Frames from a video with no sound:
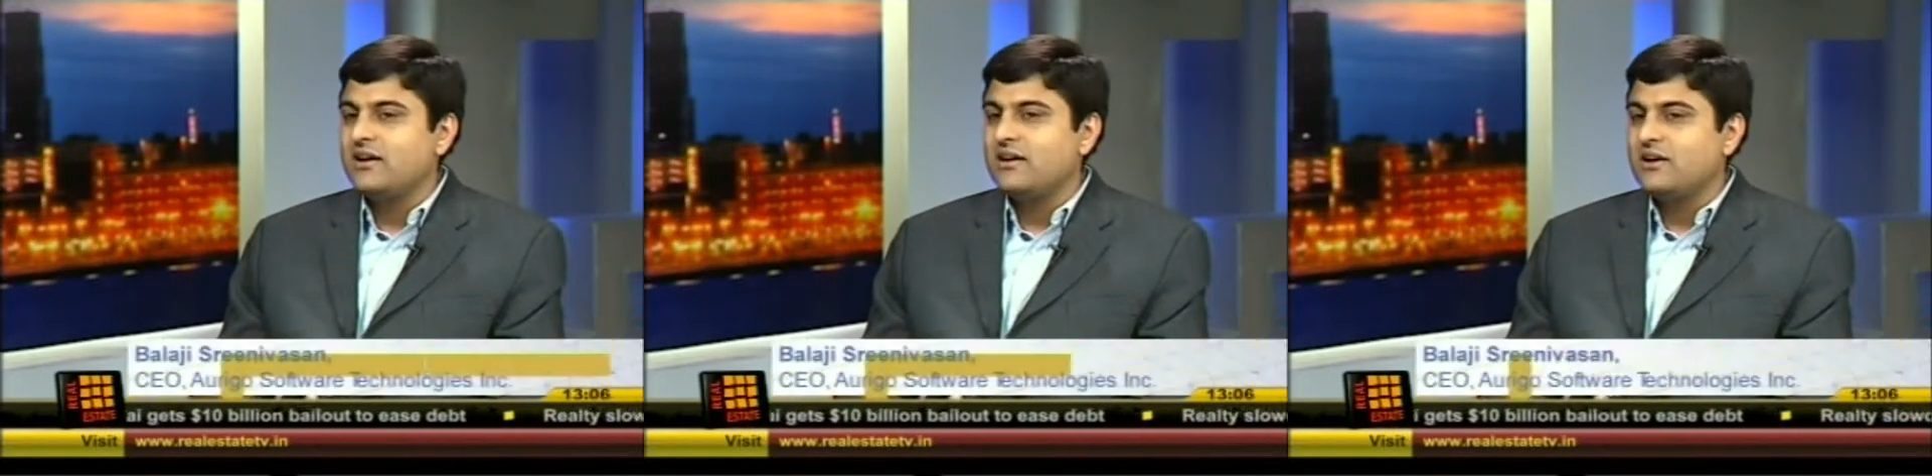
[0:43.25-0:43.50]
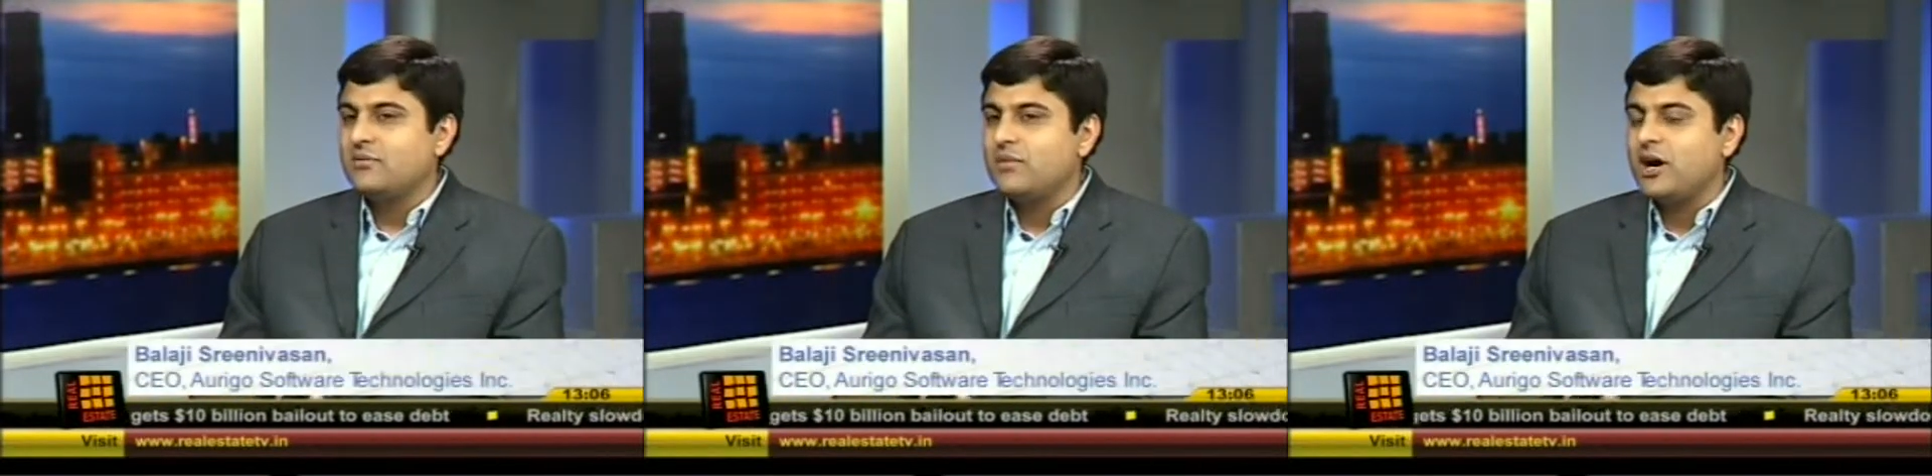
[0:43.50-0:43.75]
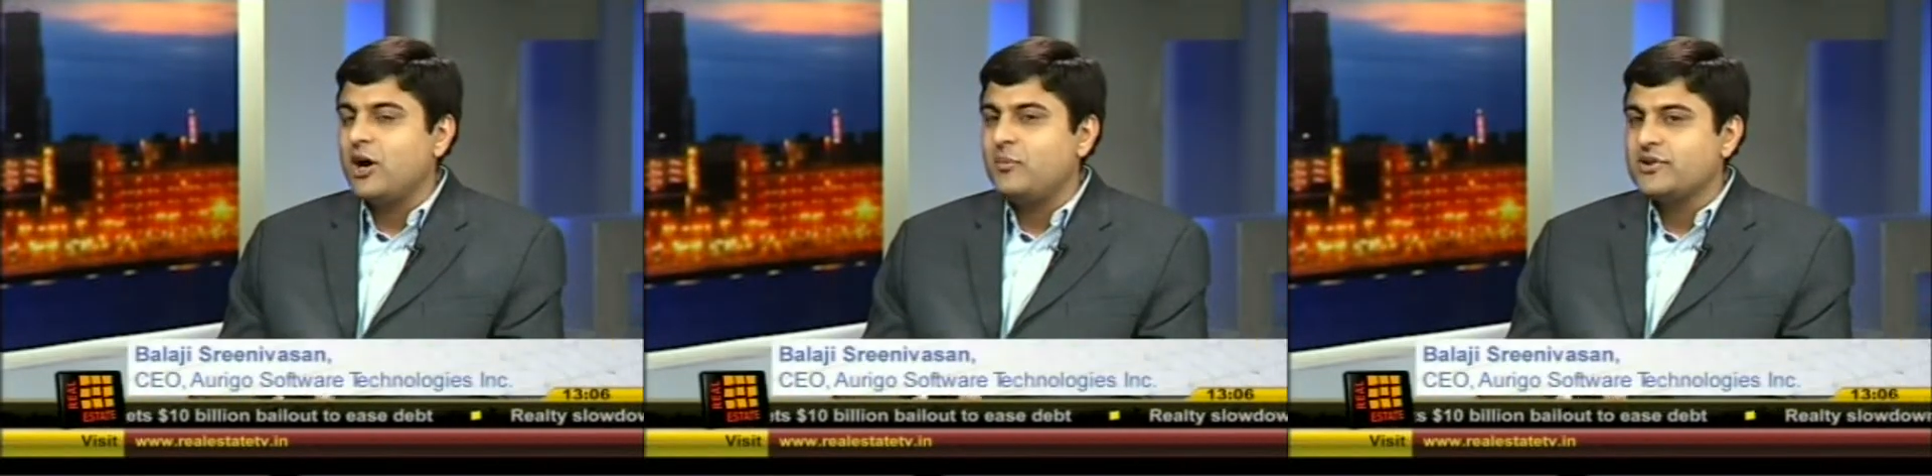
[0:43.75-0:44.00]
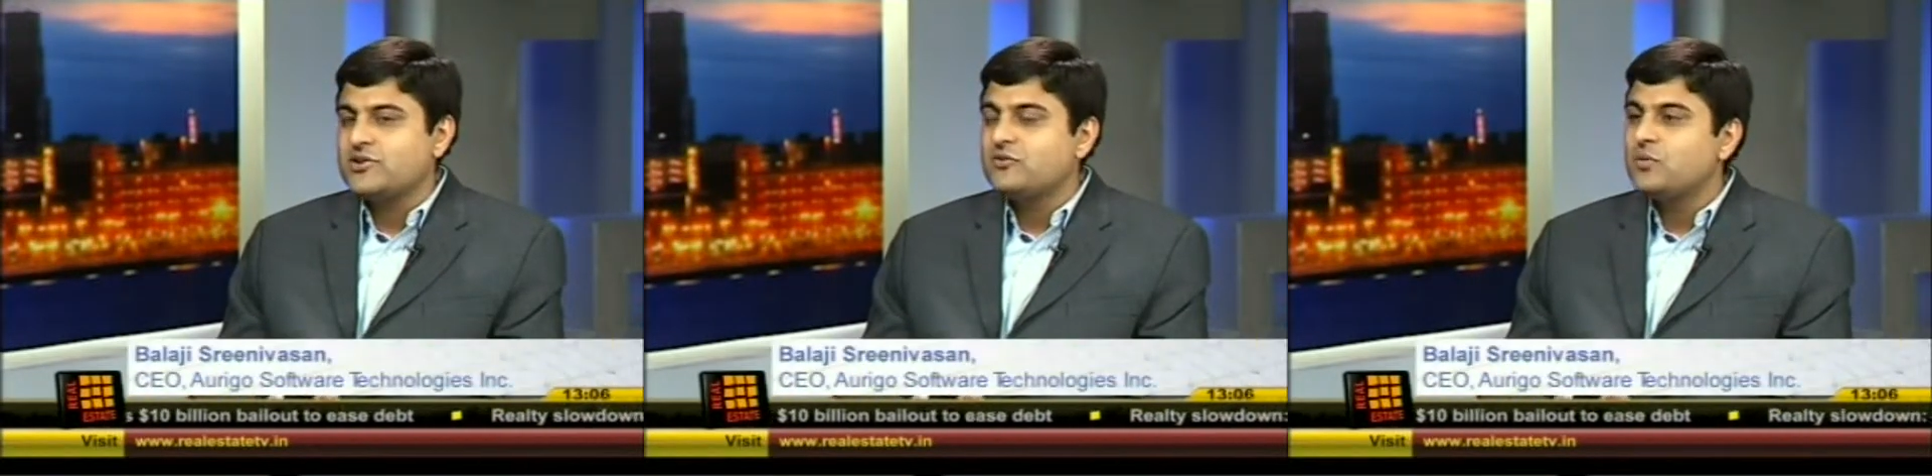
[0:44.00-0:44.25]
how
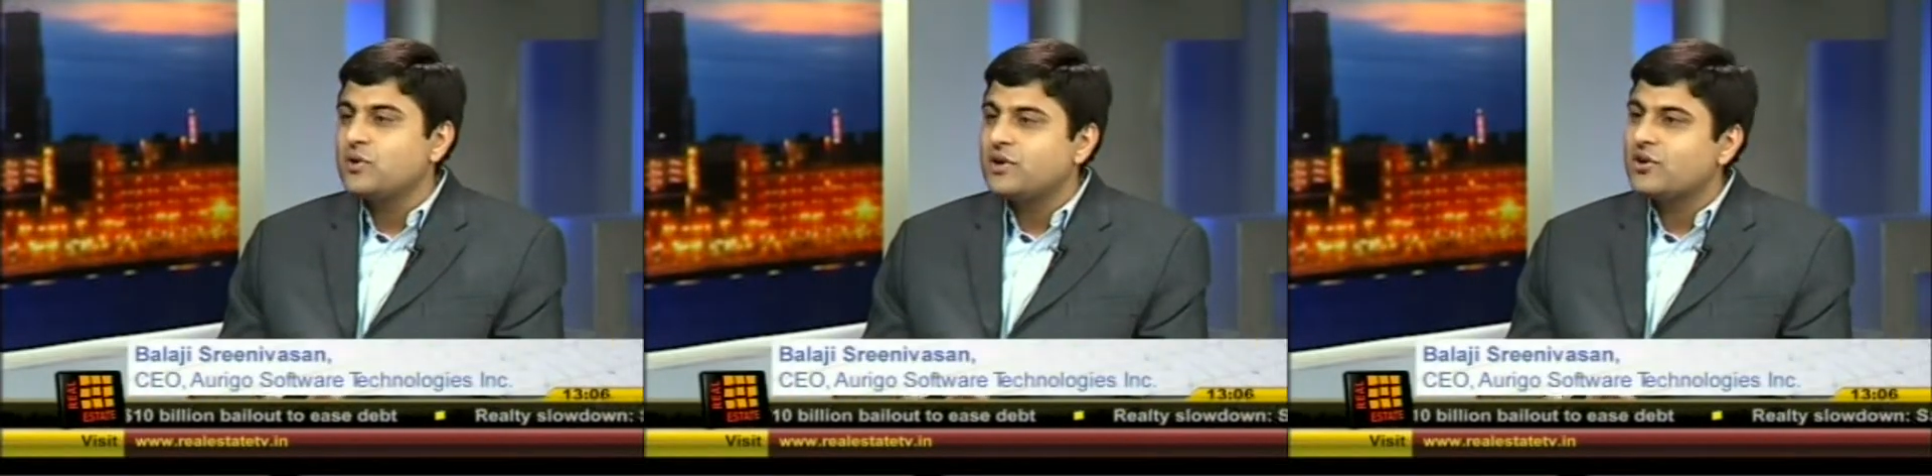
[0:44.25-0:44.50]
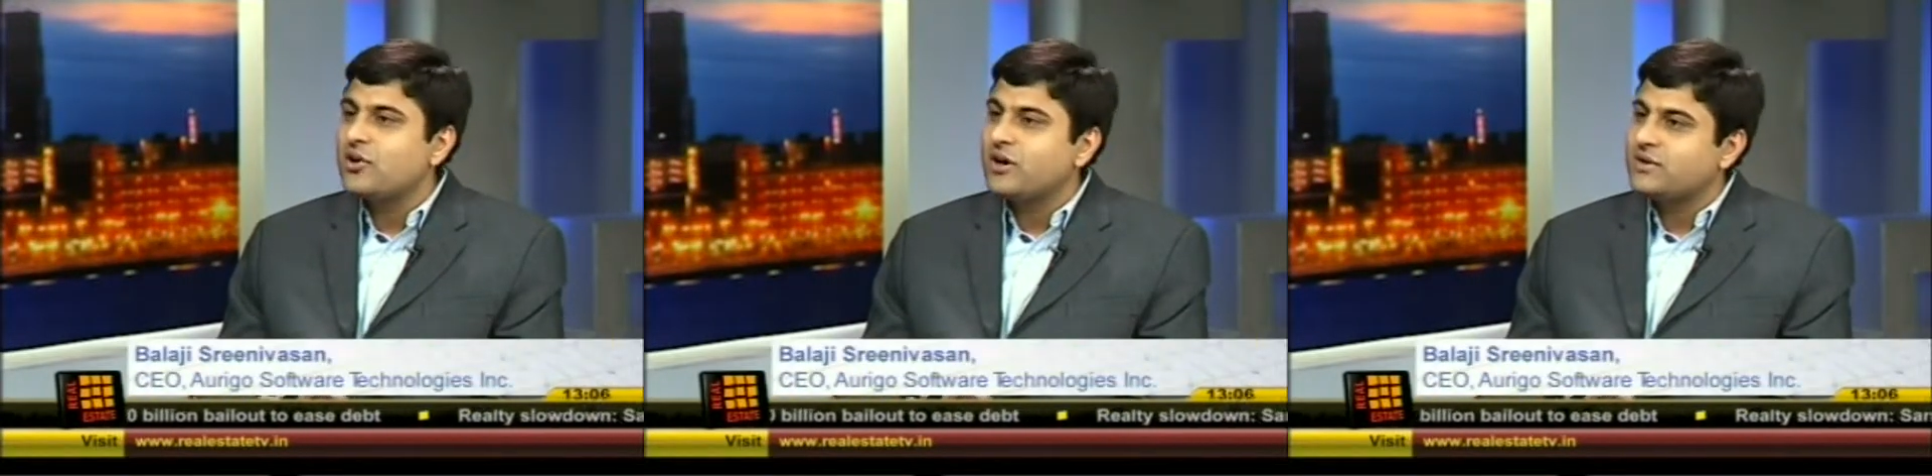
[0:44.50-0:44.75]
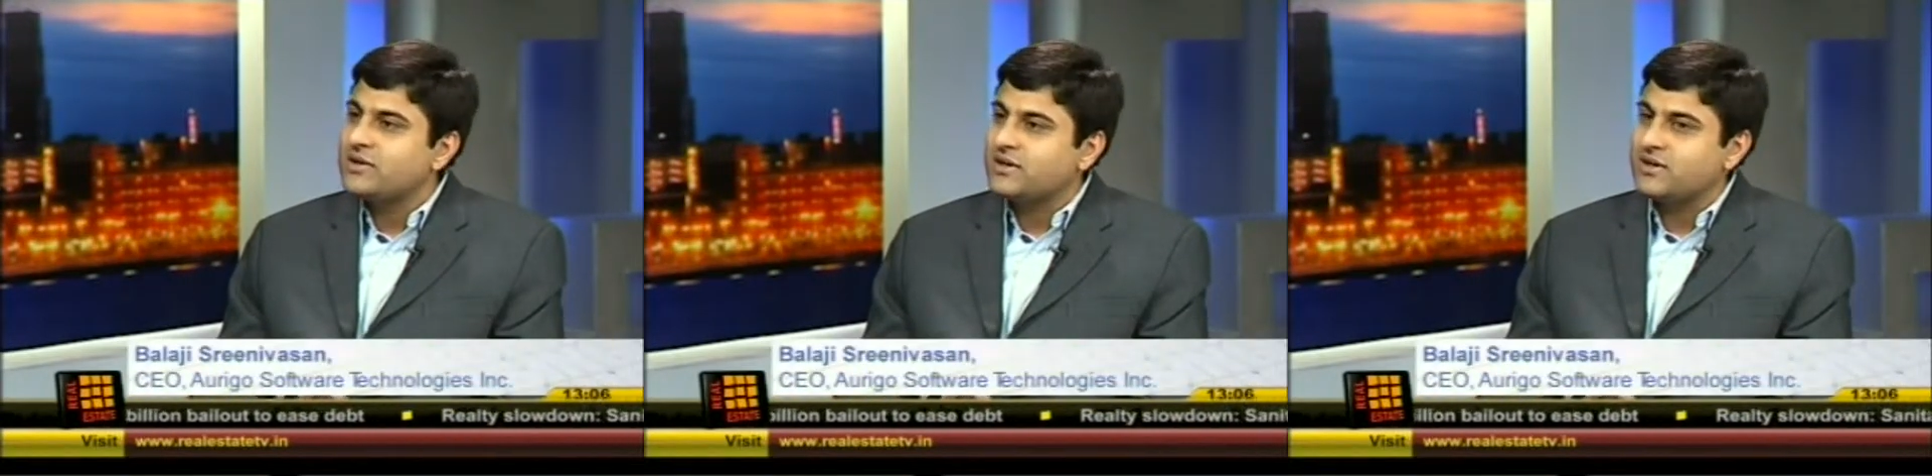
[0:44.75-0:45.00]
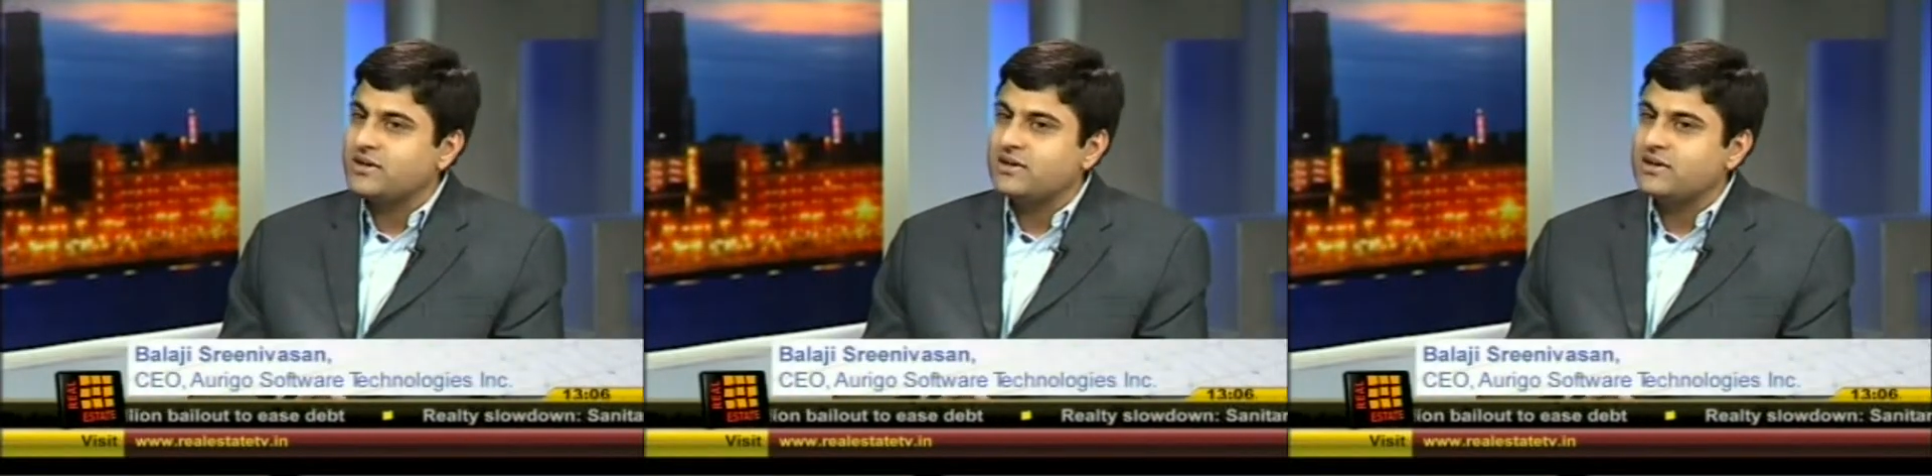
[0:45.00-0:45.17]
much of work got